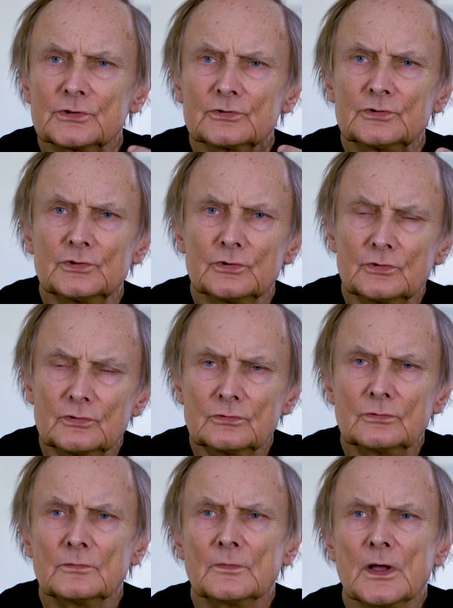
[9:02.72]
to do
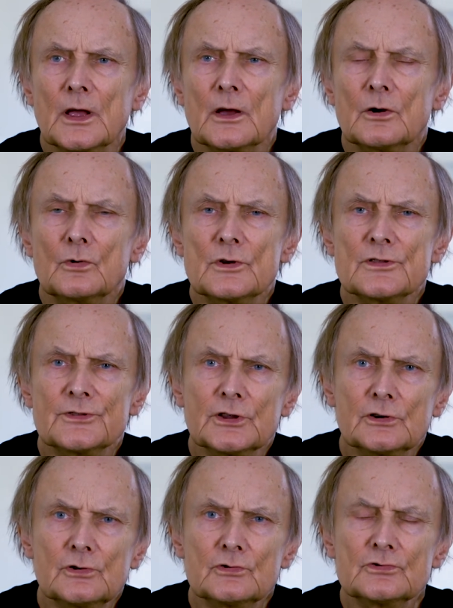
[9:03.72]
with
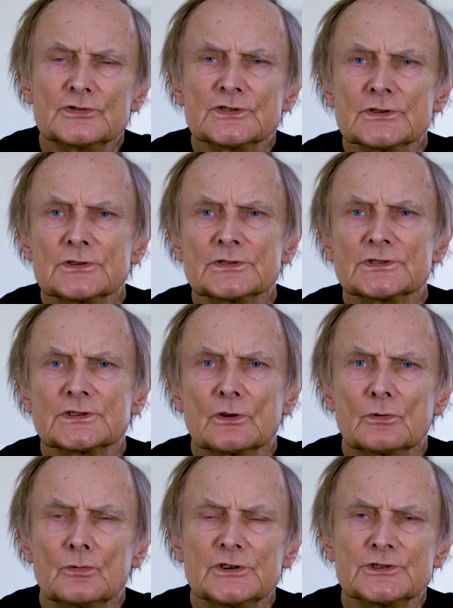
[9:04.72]
delusions
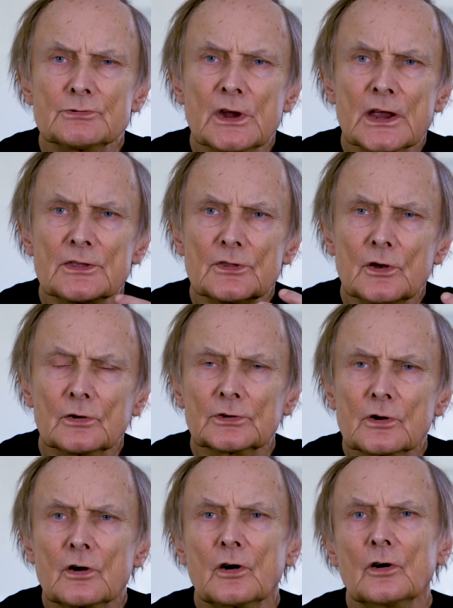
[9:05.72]
which we
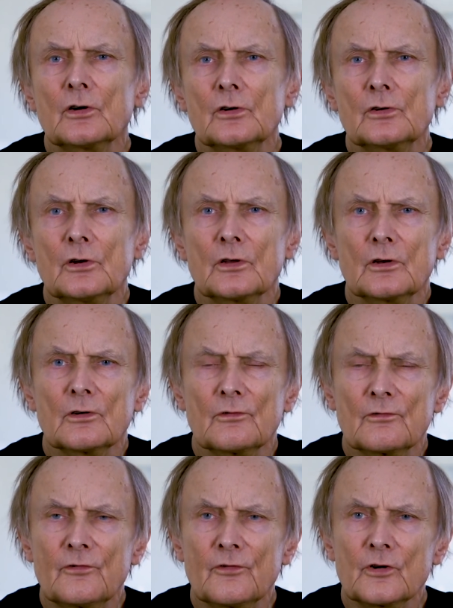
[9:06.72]
cannot call
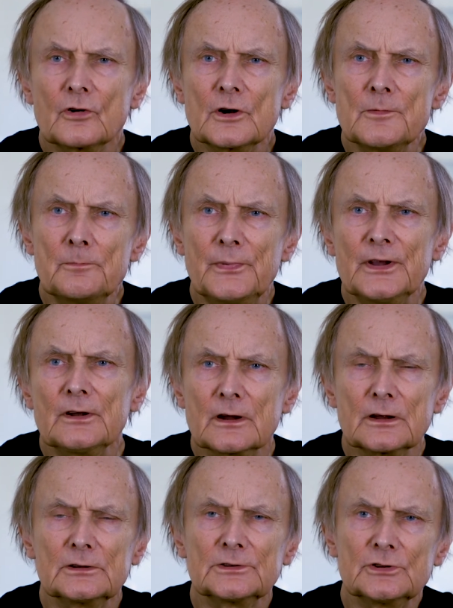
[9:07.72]
for
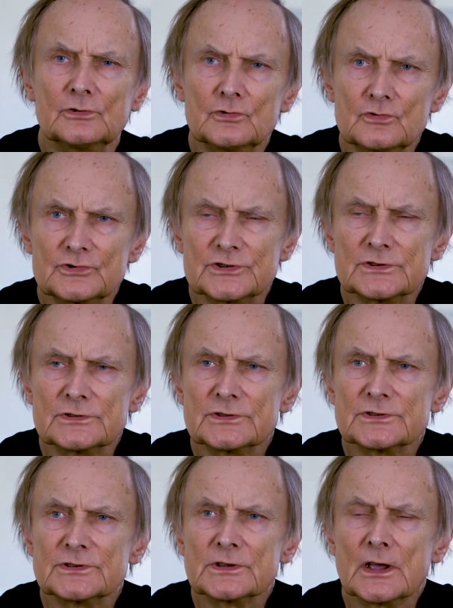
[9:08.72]
empirical
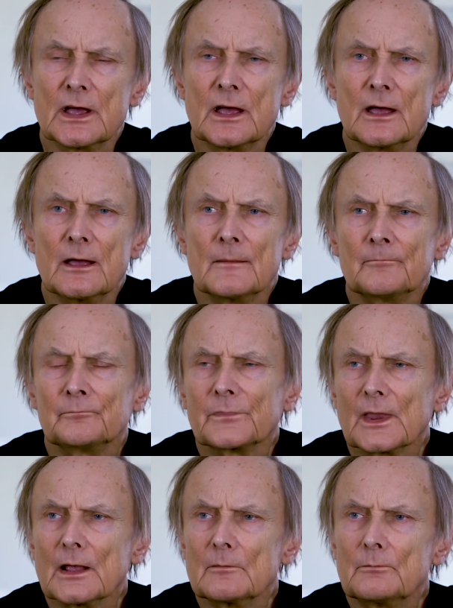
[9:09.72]
delusions,
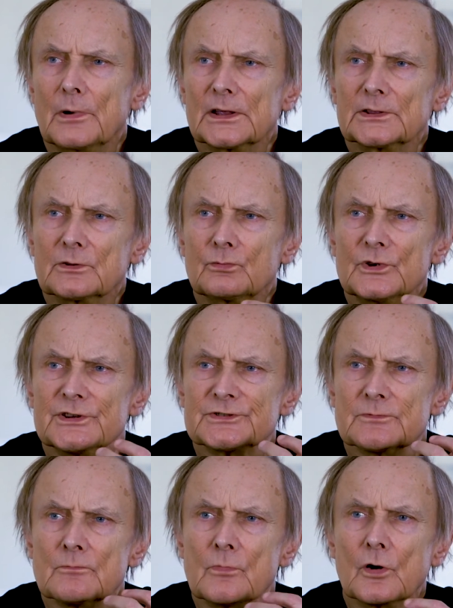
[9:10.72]
but
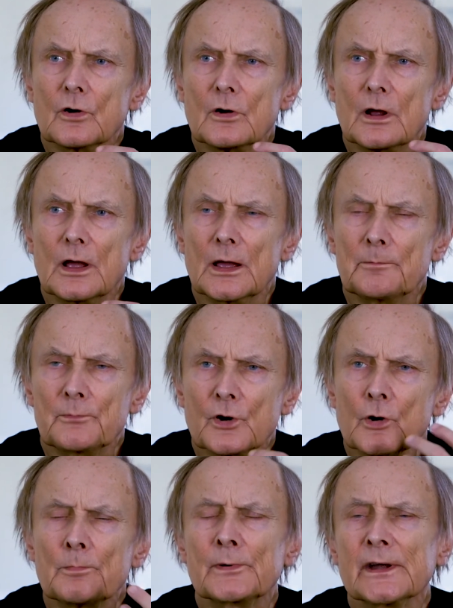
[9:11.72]
which more
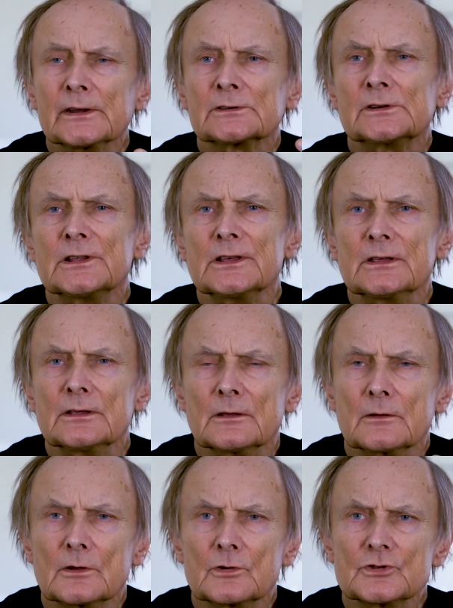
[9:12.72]
appropriately
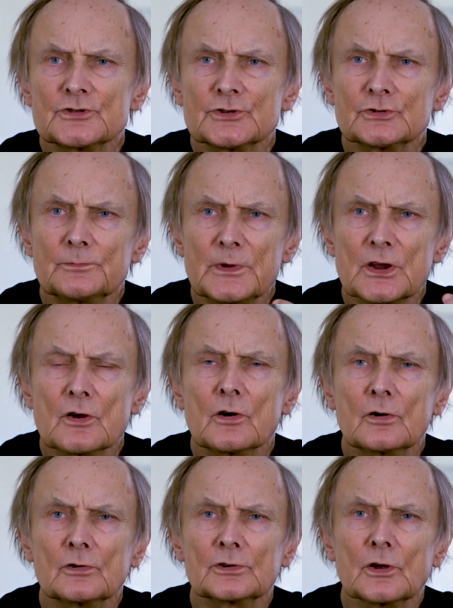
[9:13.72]
should be
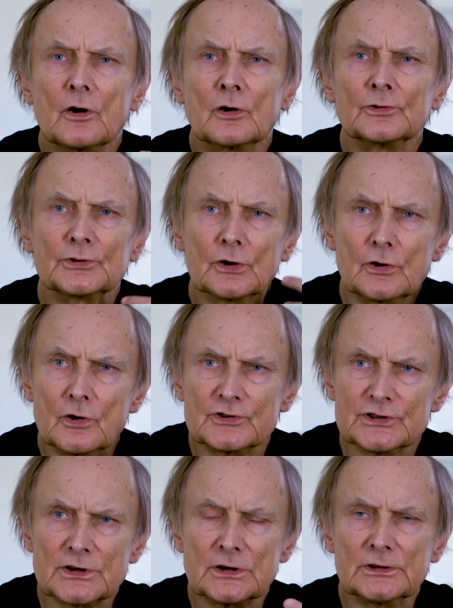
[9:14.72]
called
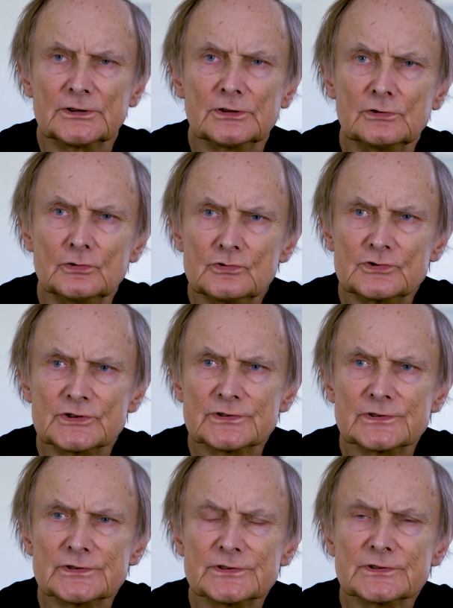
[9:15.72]
ontological
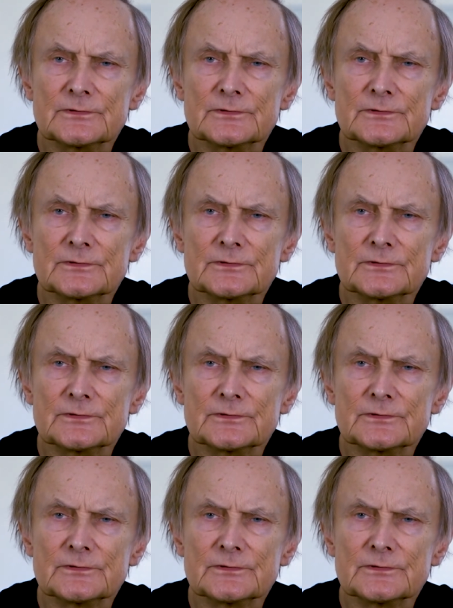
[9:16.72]
delusions,